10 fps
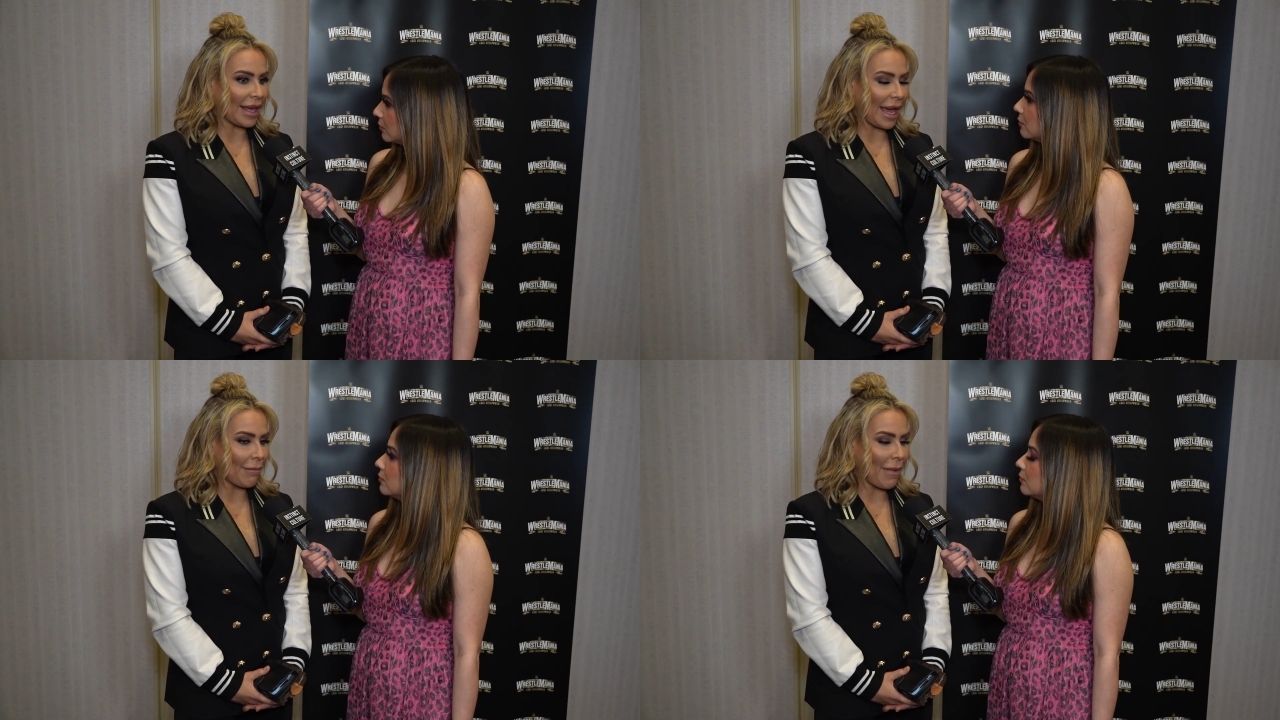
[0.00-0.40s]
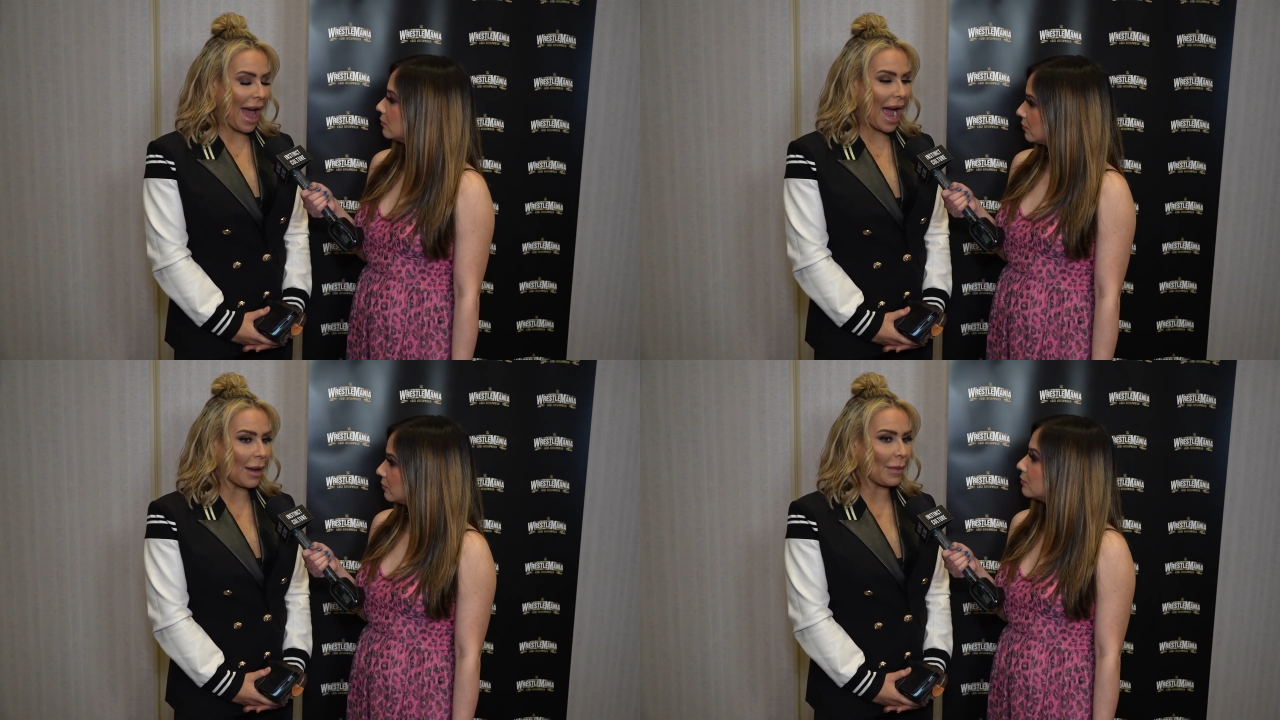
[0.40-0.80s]
Speaker 1: came
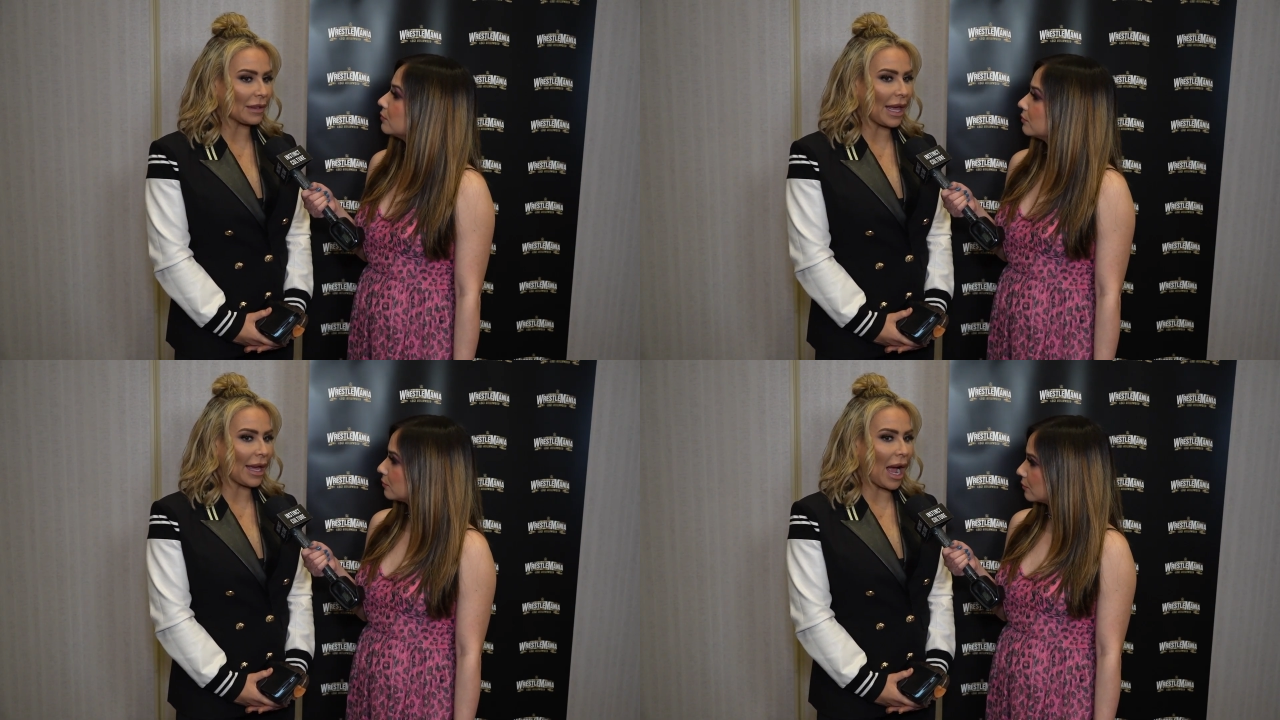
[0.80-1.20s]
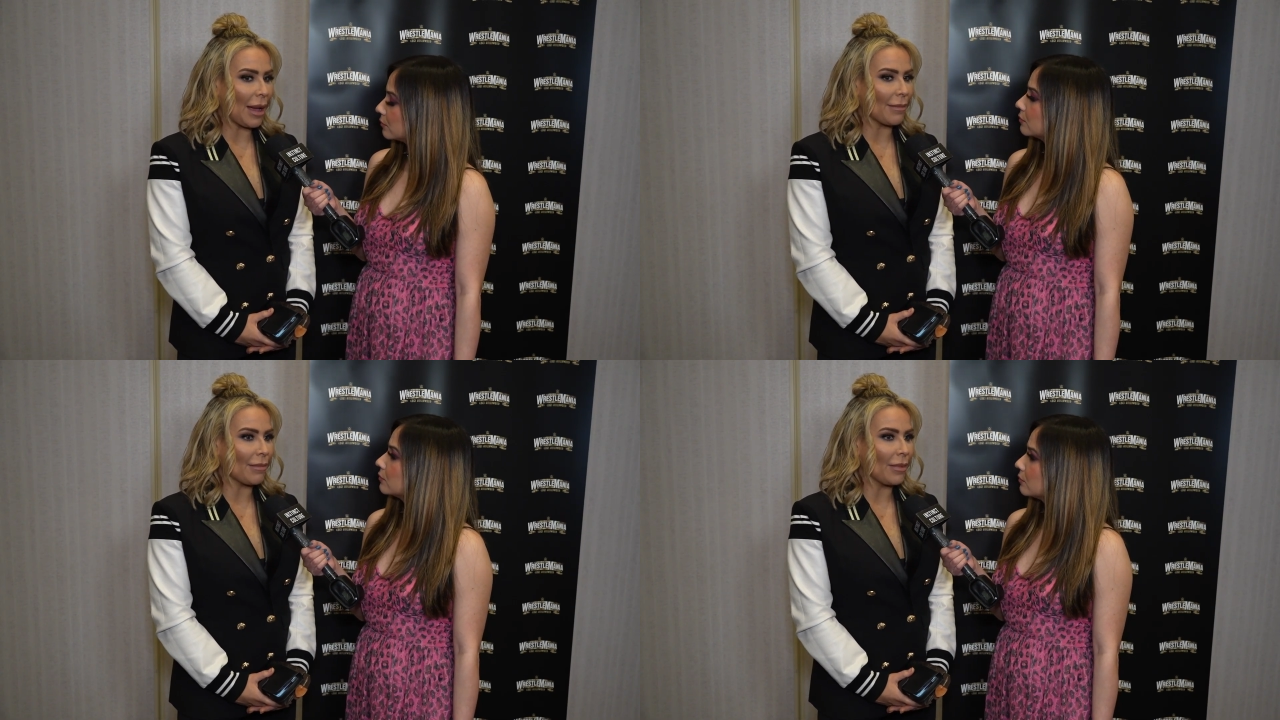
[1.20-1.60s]
back, but like,
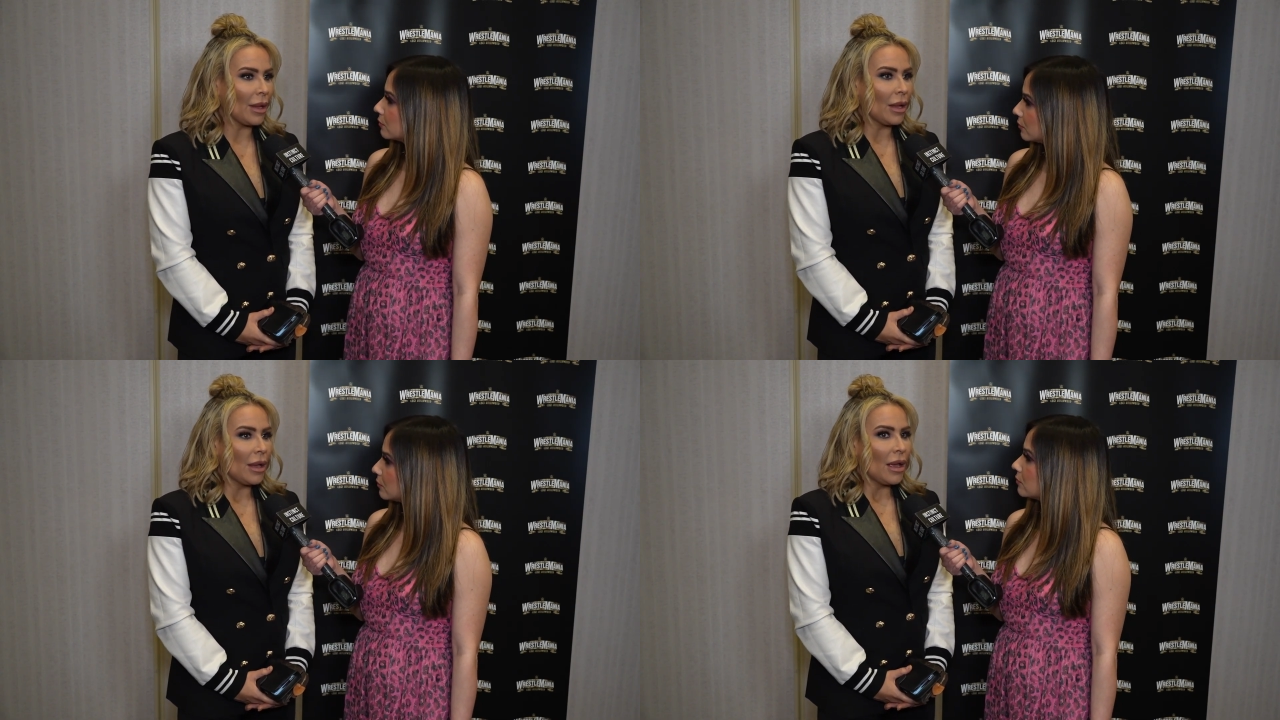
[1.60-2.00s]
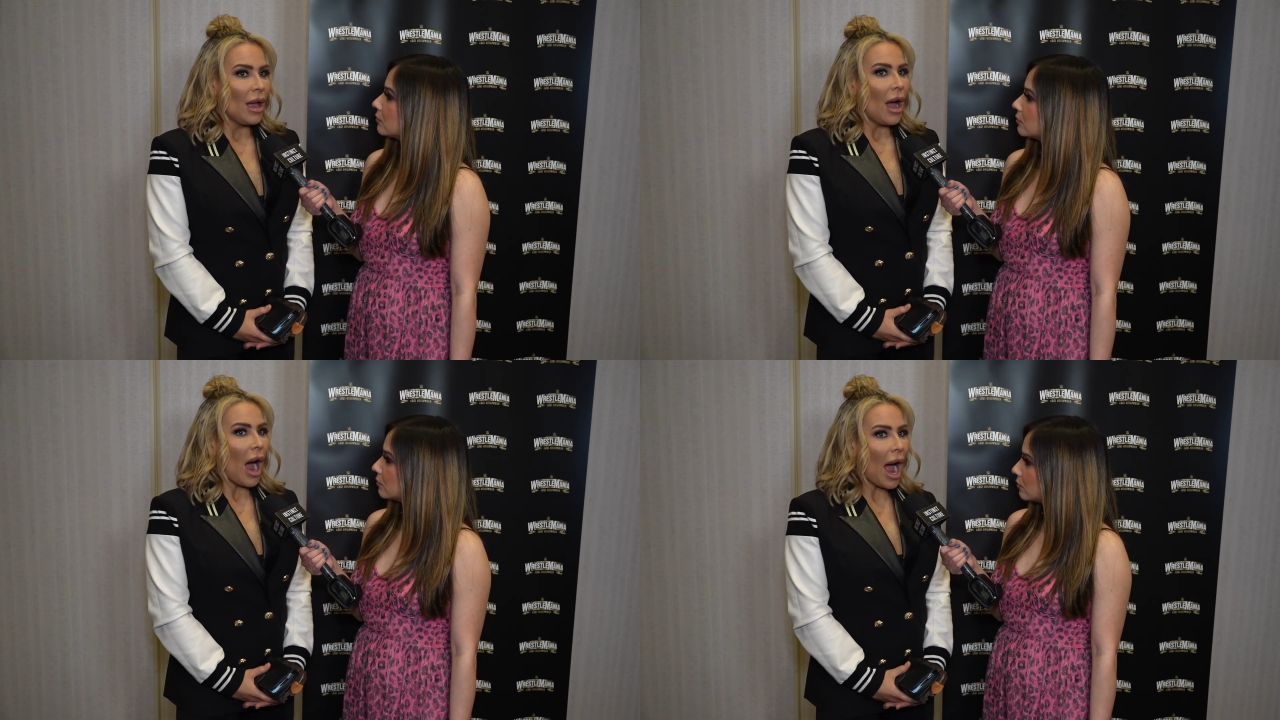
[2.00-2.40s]
I'm,
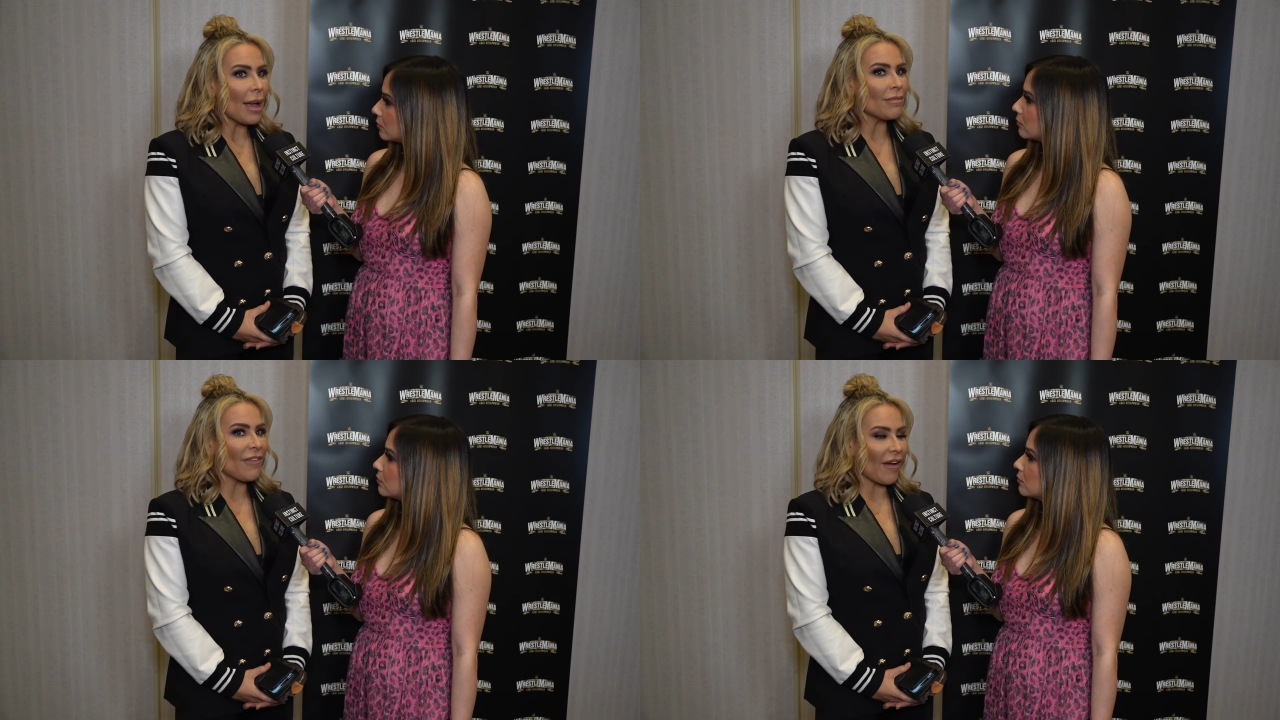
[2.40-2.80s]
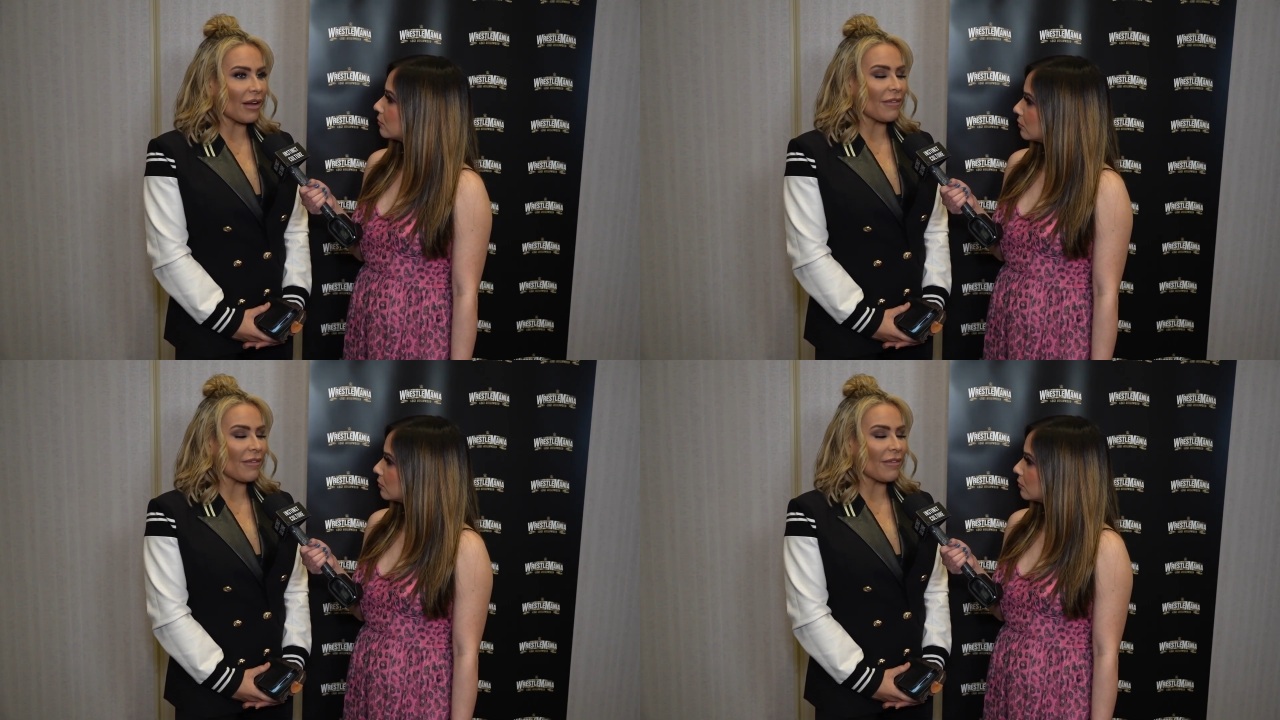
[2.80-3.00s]
I'm very,